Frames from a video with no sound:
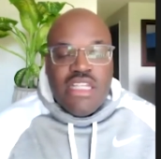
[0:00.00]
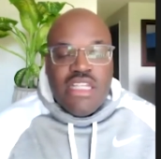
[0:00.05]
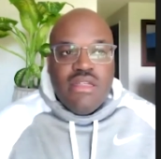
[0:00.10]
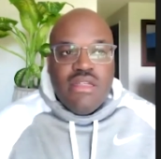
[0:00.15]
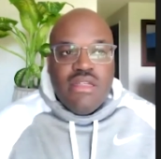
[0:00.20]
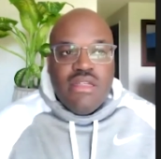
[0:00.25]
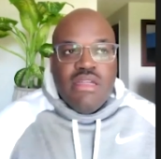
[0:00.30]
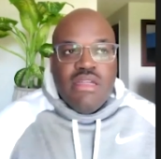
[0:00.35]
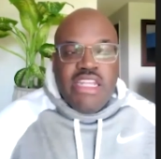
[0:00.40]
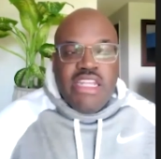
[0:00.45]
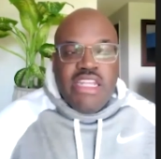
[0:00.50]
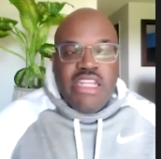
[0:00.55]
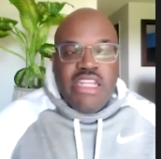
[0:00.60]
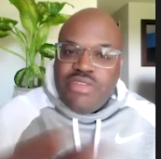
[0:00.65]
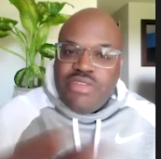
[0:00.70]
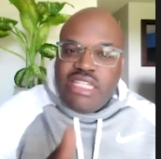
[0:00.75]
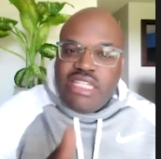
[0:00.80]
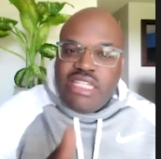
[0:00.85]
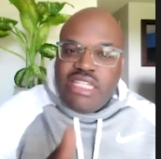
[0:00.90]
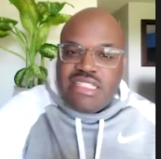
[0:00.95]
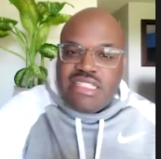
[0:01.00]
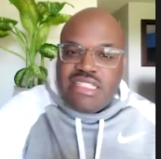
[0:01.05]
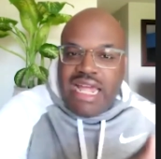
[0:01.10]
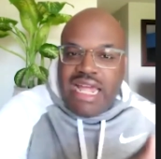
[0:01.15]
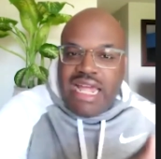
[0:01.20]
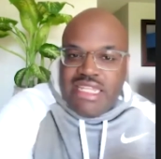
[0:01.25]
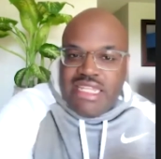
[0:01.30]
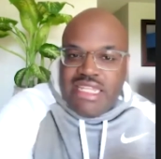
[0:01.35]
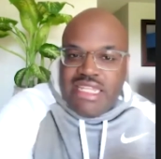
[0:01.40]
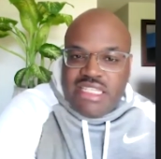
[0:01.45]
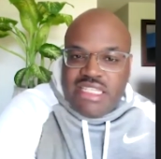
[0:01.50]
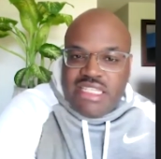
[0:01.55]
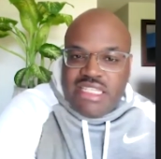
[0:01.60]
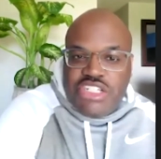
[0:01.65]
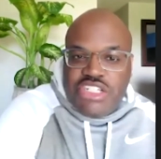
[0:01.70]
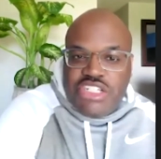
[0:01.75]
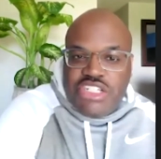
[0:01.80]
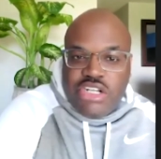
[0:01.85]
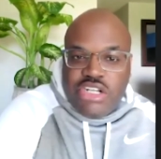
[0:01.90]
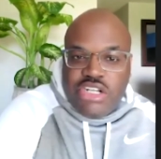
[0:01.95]
different things that I did this
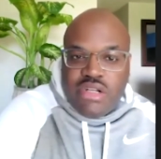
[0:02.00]
year,